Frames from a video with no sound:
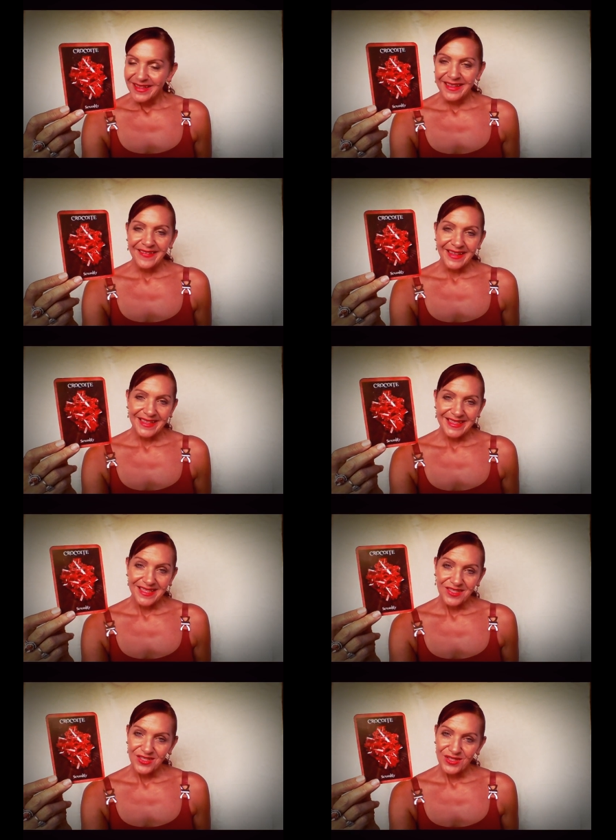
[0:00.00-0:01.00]
In that
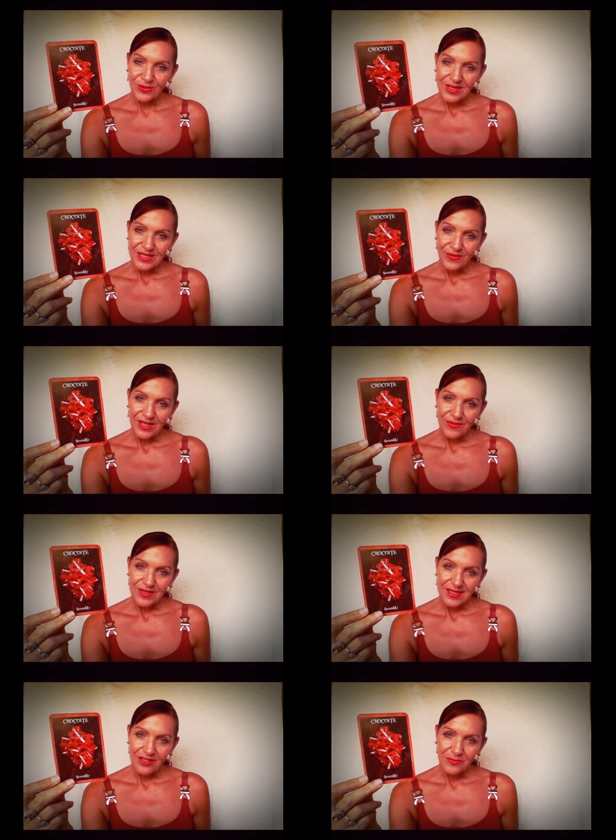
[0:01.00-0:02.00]
instance, you still need to forgive
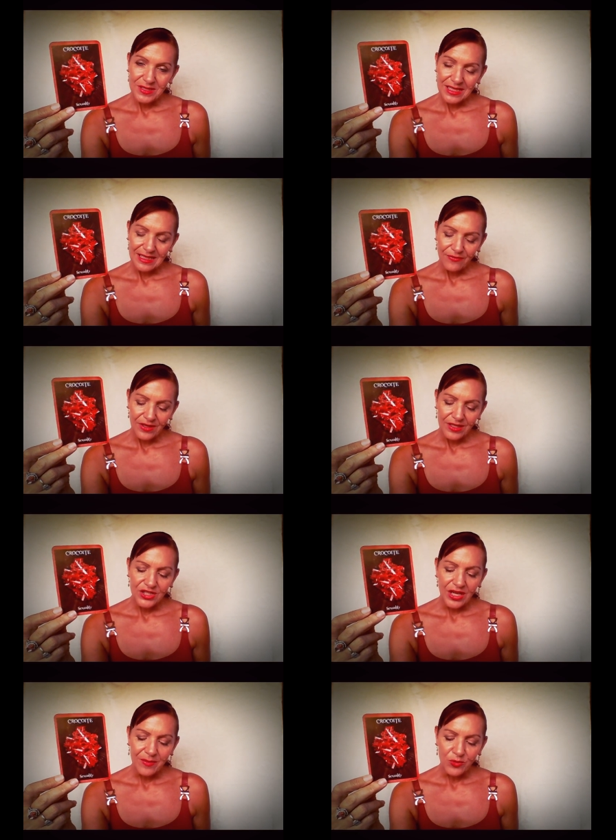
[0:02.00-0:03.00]
yourself, particularly for any
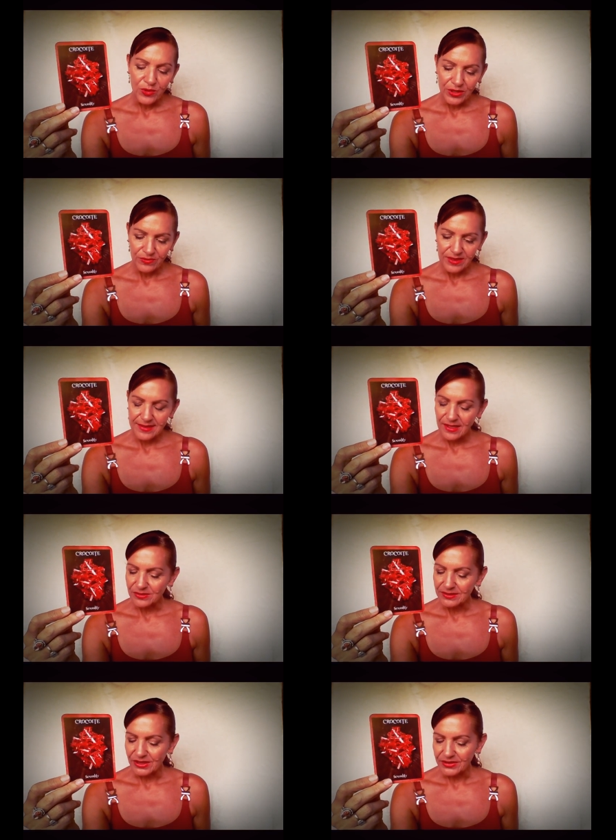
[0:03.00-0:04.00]
shame or guilt that's
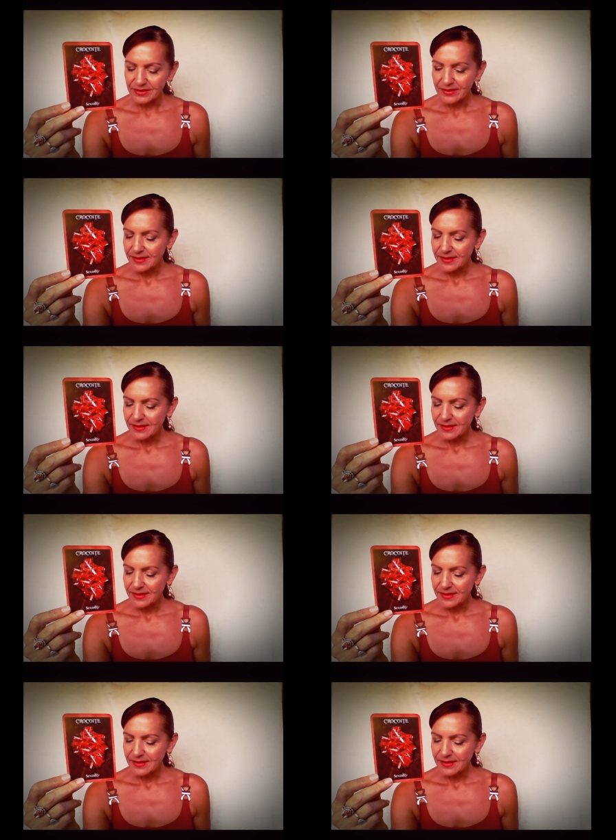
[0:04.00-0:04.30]
going on.